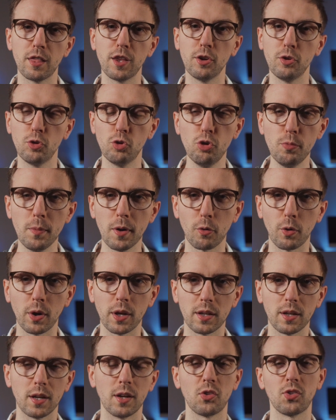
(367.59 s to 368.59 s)
the
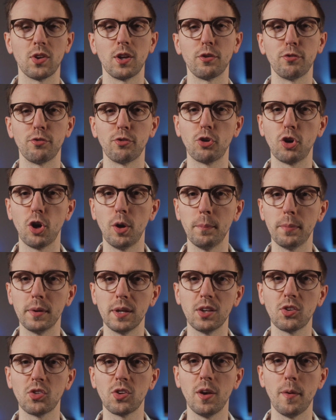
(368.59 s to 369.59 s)
numerator instead of a
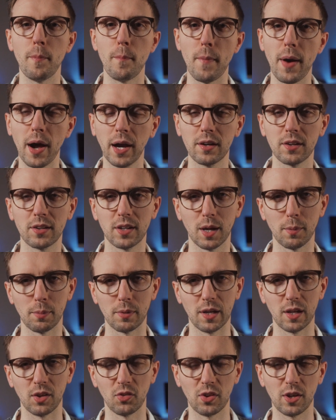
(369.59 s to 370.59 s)
company's market
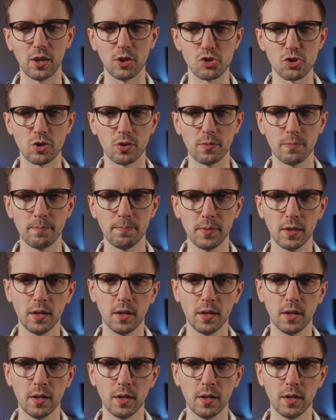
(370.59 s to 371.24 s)
capitalization.